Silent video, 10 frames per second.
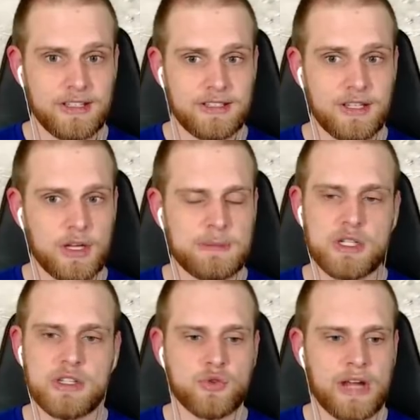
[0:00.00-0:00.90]
So,
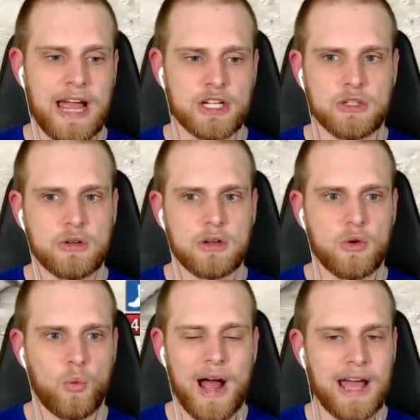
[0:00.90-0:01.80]
especially this reaction.
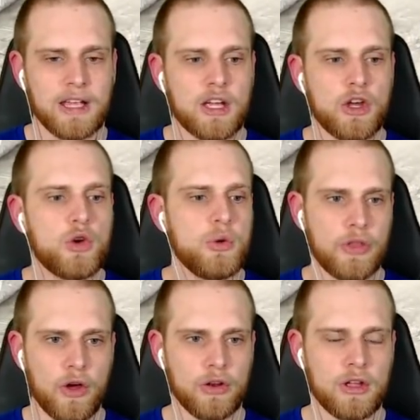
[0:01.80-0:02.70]
Why? Who
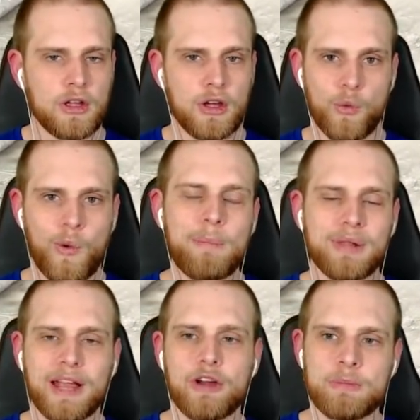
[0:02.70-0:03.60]
thought, what
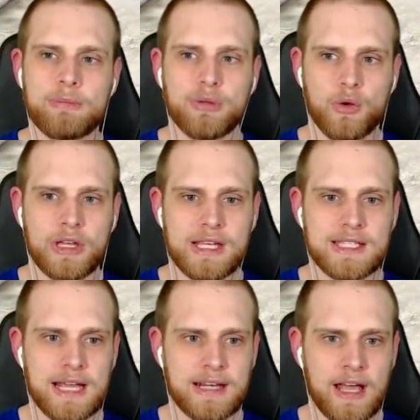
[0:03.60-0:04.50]
Plarium employee
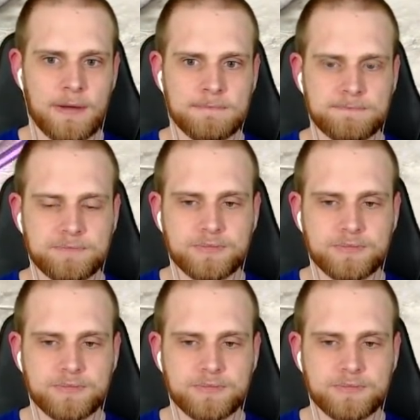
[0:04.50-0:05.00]
sat down